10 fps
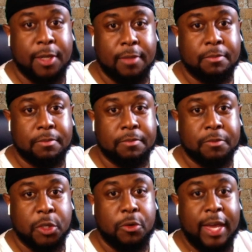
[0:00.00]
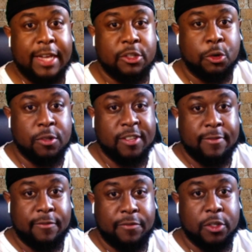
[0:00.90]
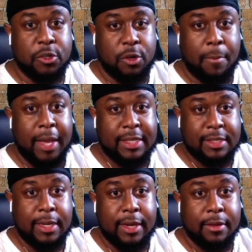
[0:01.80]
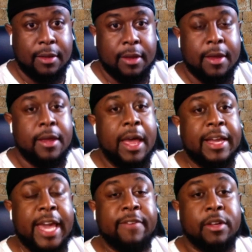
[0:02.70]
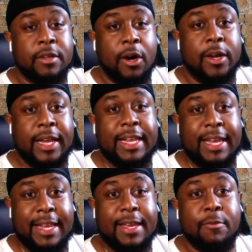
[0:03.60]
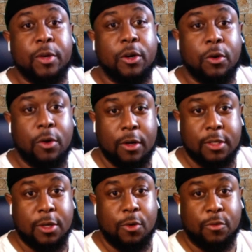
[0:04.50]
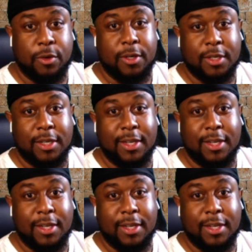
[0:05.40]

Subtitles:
him up. So you had two 7-footers on the baseline, and Kevin Garnett hit him with a crossover